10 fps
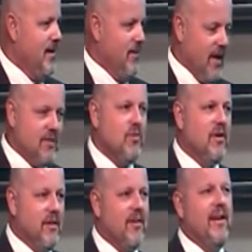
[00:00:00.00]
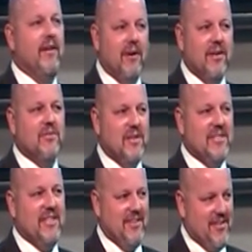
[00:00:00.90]
Well, that's one of the Greek words we
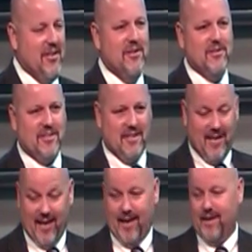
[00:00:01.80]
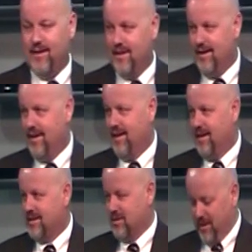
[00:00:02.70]
still use today.
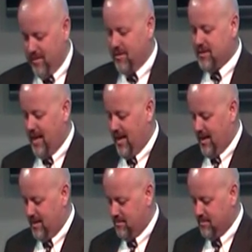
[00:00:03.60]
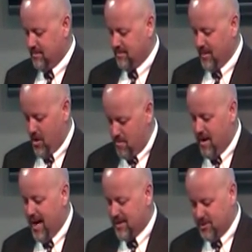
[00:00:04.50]
So every time you
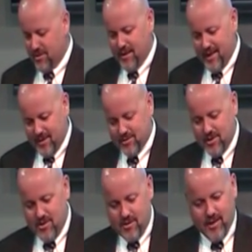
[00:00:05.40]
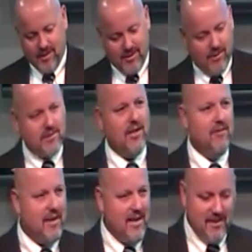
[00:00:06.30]
bite your nails or you cut your
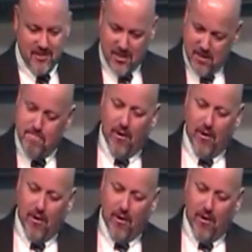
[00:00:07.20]
toenails and you